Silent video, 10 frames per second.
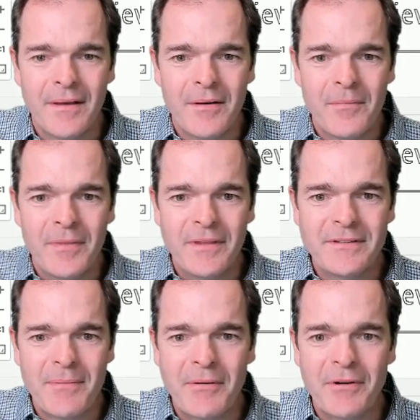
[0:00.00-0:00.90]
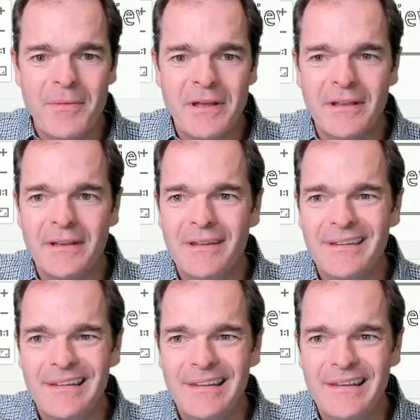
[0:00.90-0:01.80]
This time I'm going to make it
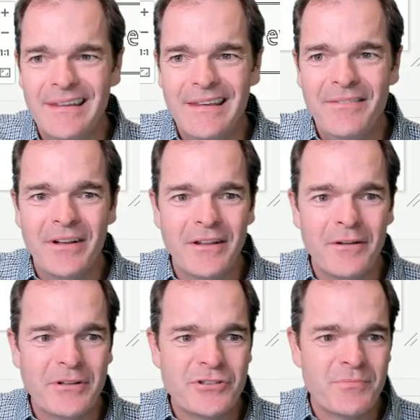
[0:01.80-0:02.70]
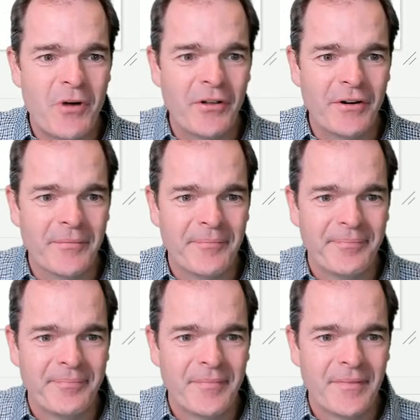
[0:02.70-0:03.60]
even a little bit smaller.
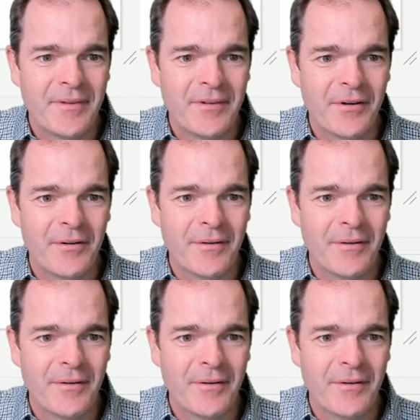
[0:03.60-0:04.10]
So